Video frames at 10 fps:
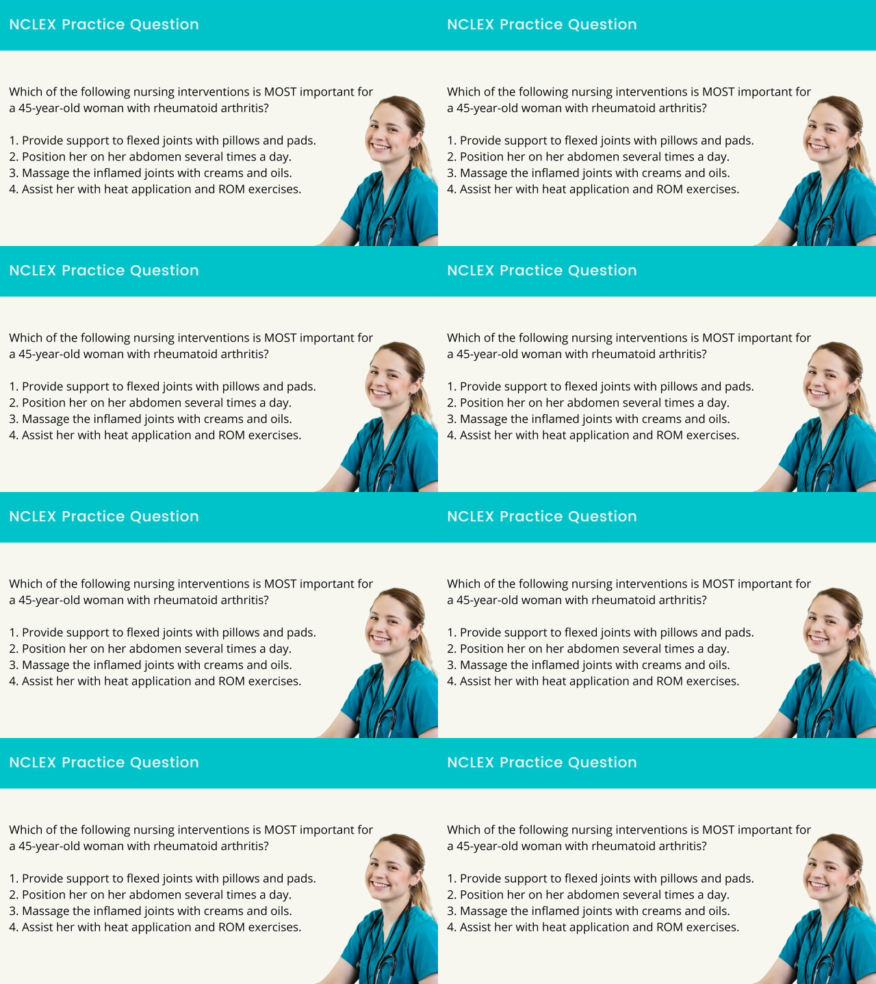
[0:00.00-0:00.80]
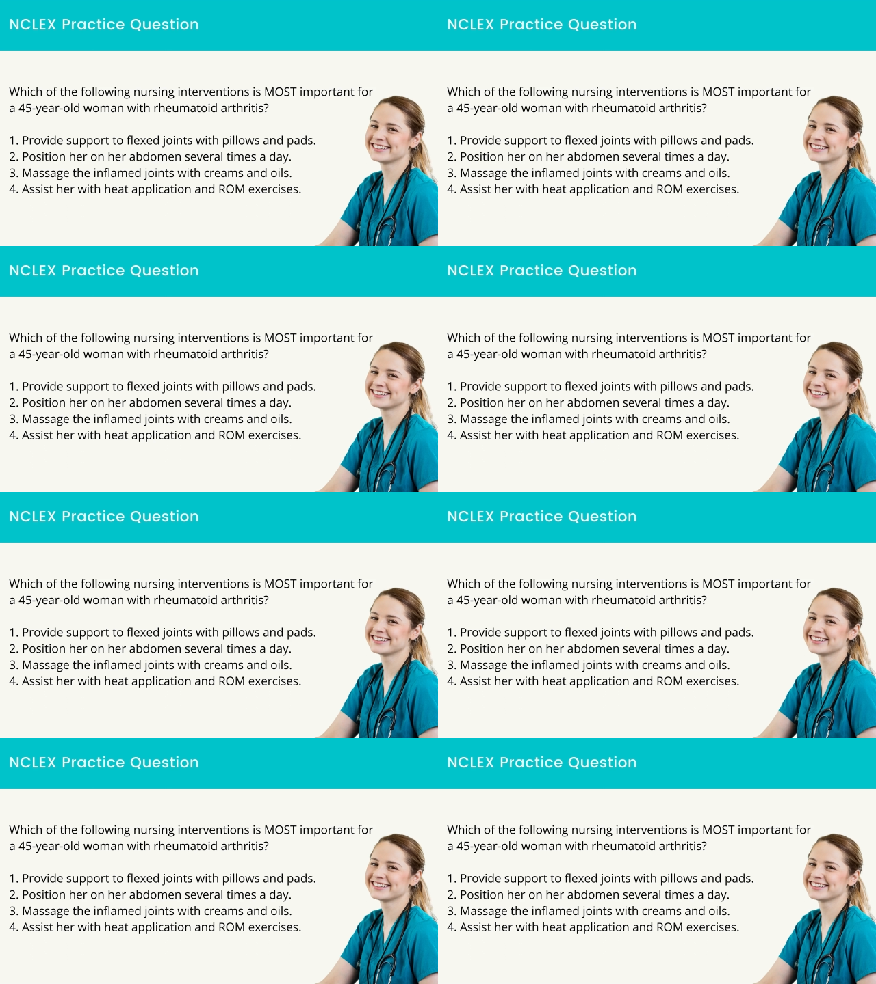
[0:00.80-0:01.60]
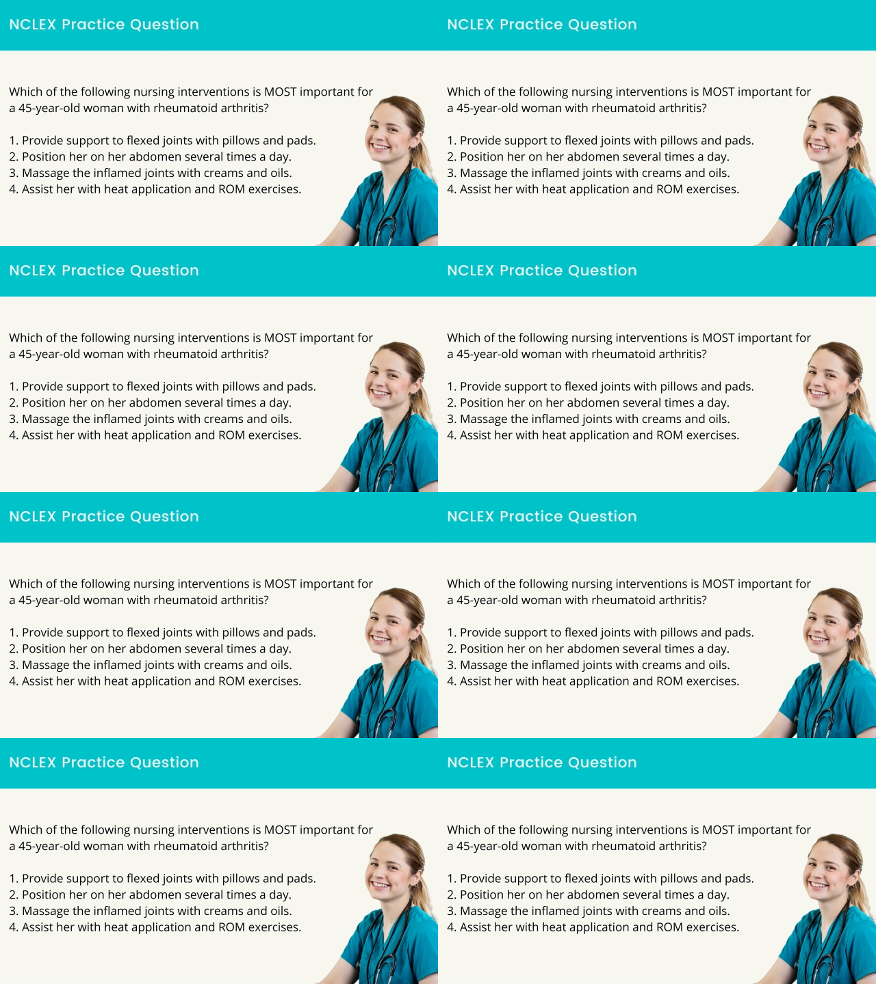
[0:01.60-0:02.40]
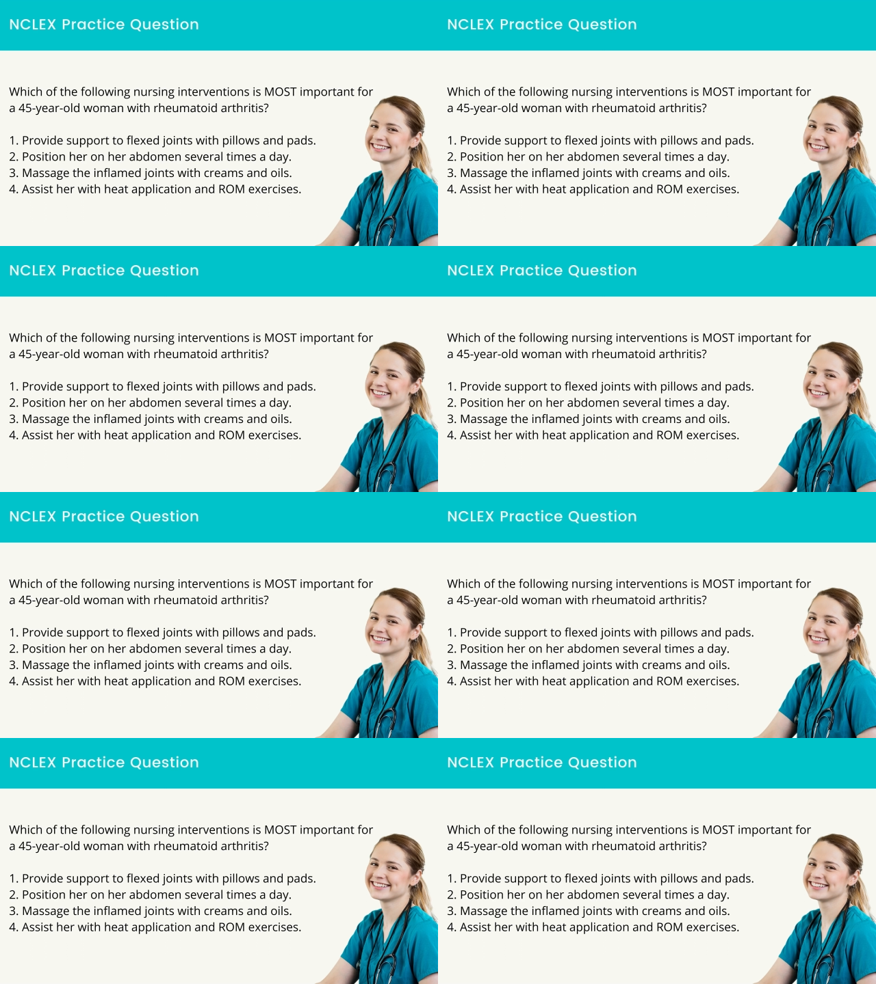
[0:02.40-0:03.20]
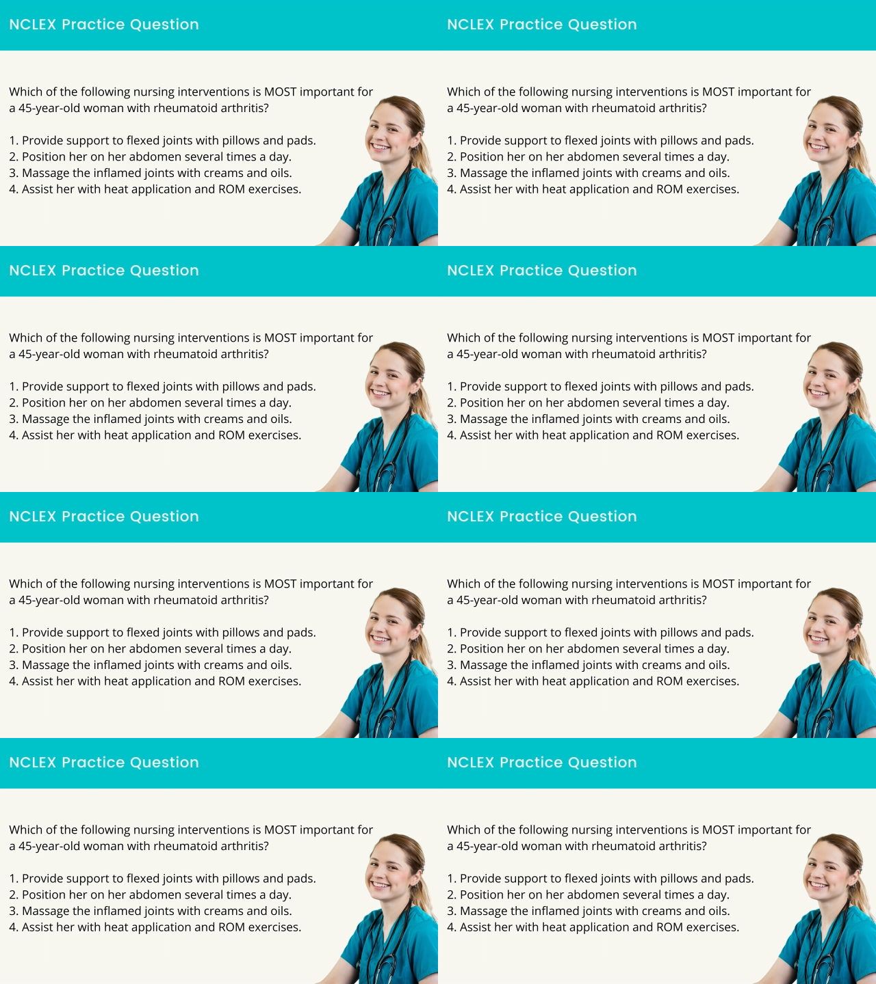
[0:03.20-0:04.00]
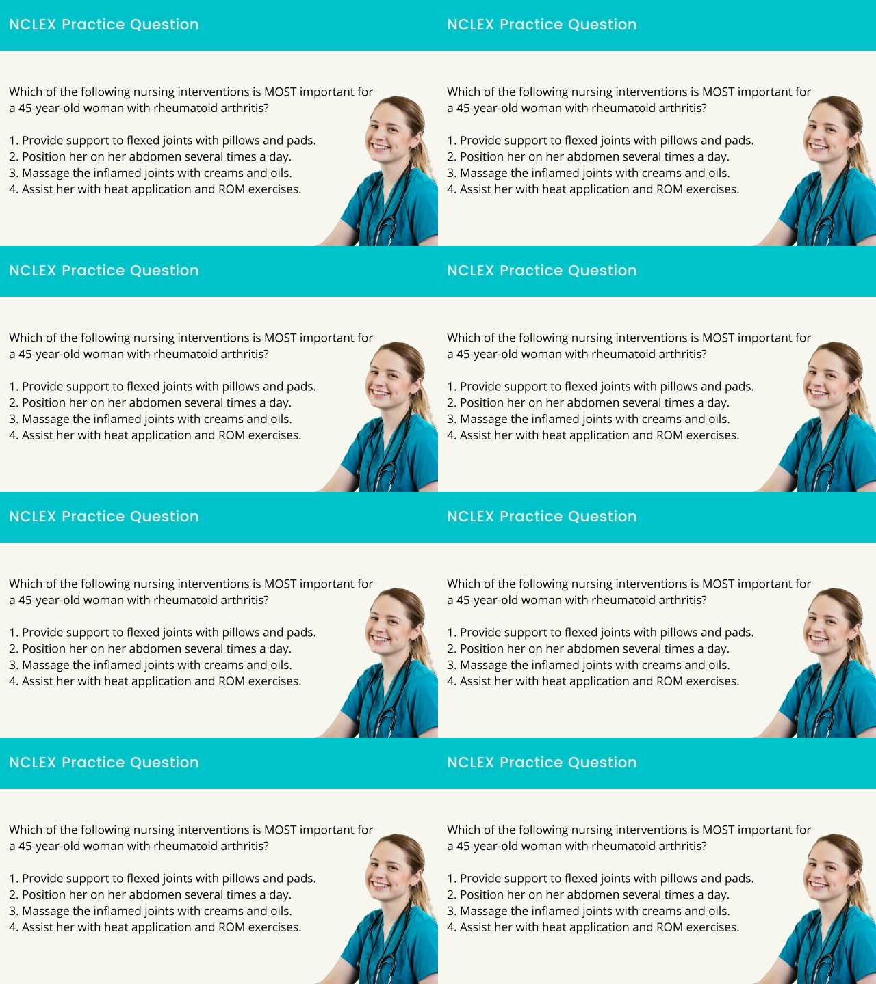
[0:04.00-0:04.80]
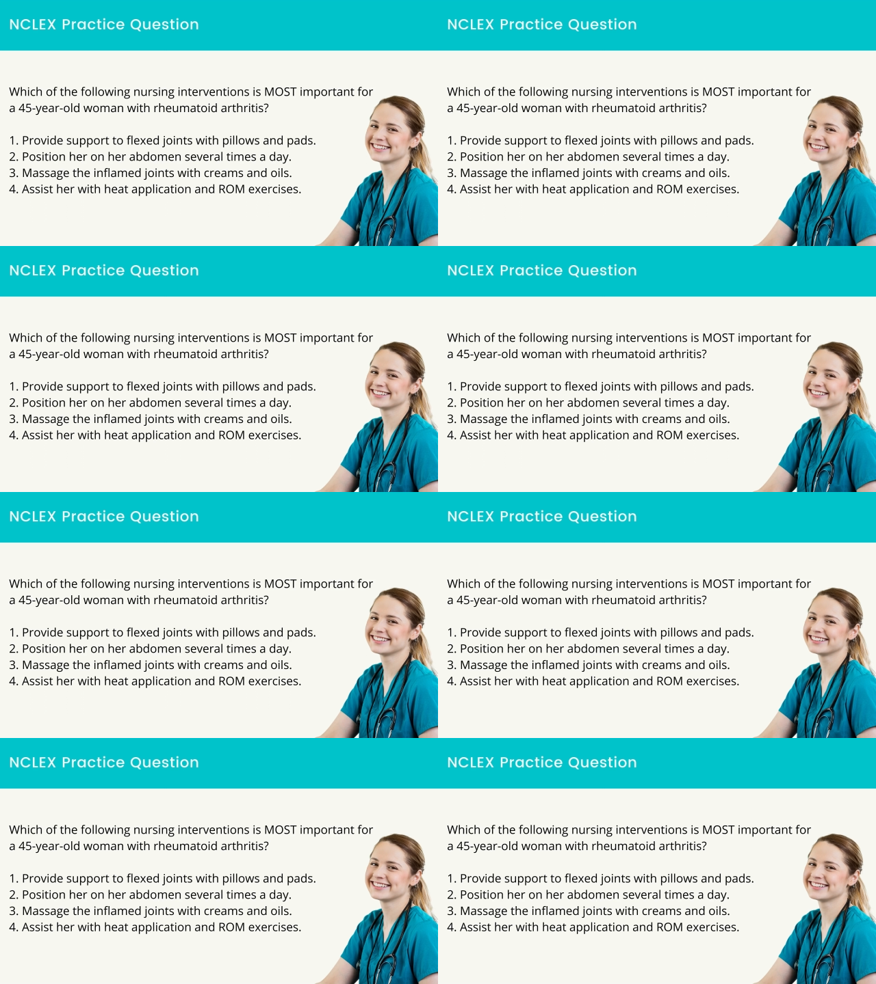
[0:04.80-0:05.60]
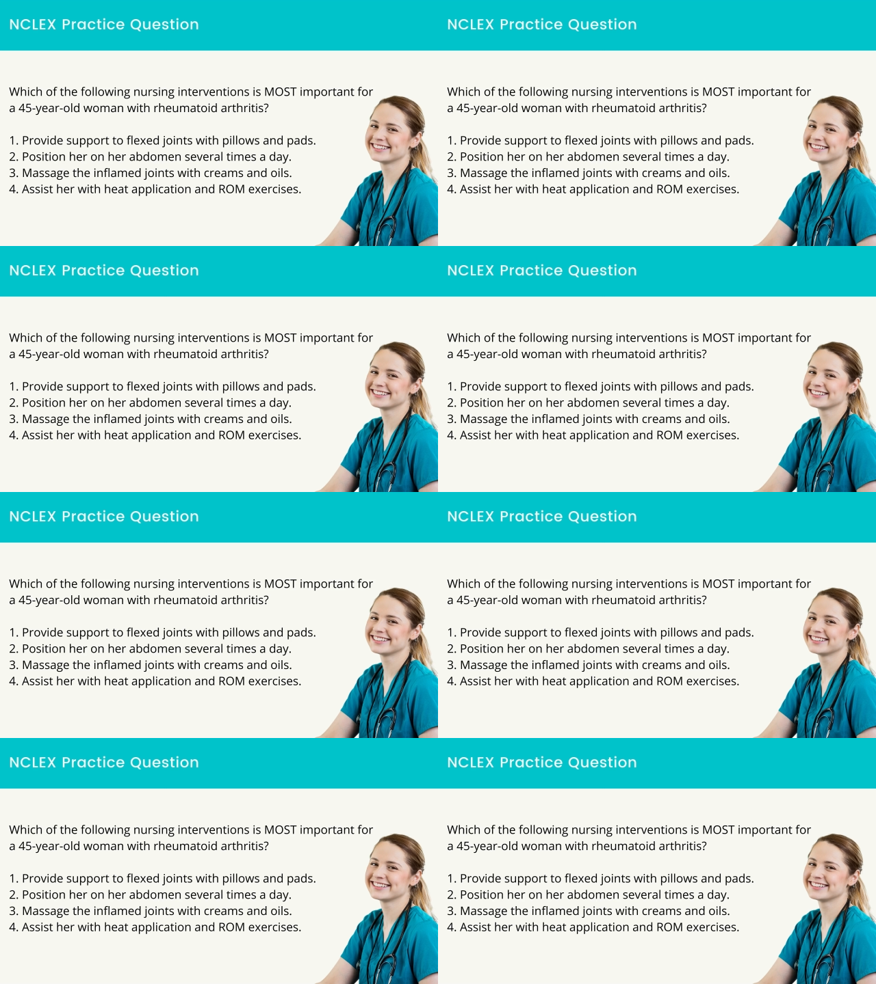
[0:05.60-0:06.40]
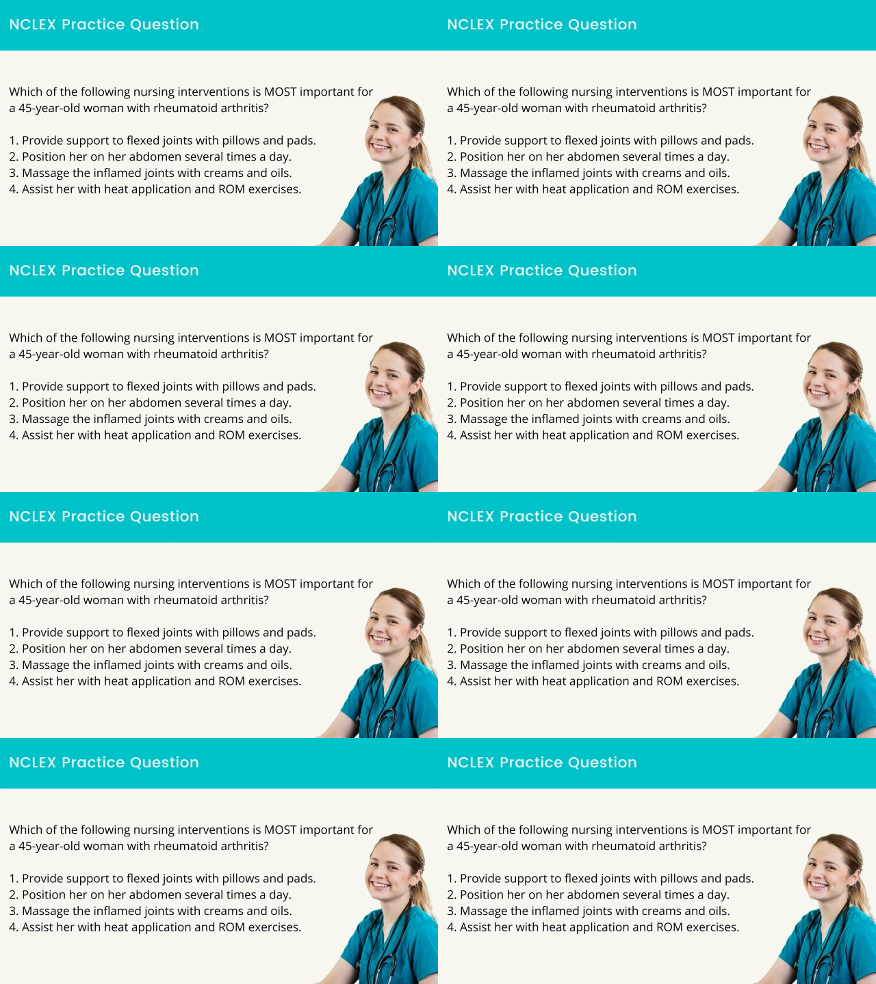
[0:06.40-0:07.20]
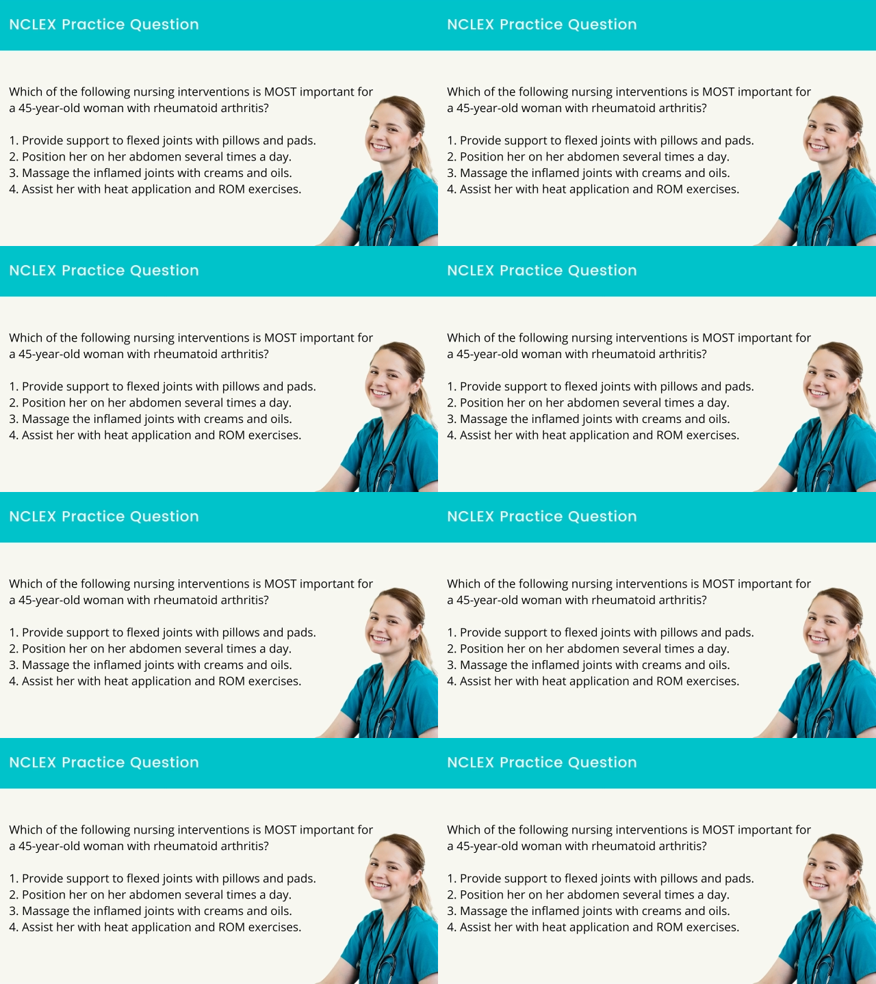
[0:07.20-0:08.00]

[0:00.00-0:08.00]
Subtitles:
The face doesn't move, so there is nothing to read.